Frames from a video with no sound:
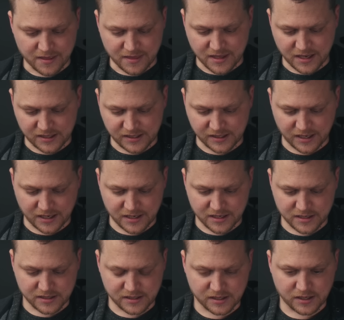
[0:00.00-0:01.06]
this
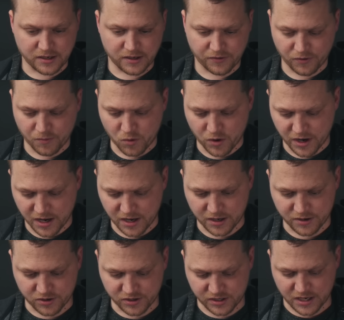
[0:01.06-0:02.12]
is, from what I
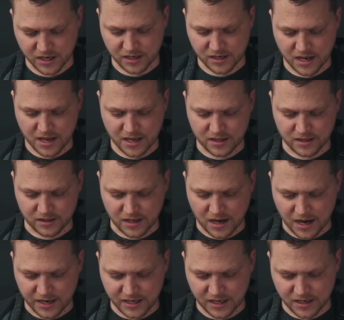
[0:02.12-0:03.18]
understand, a
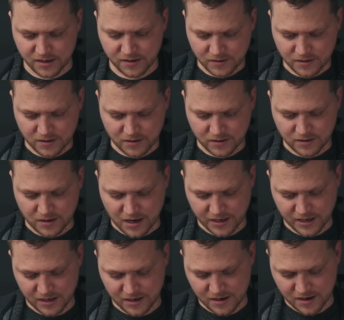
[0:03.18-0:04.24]
locking,
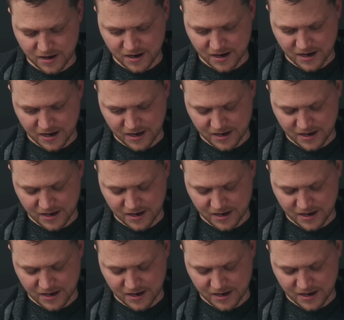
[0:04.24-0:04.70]
I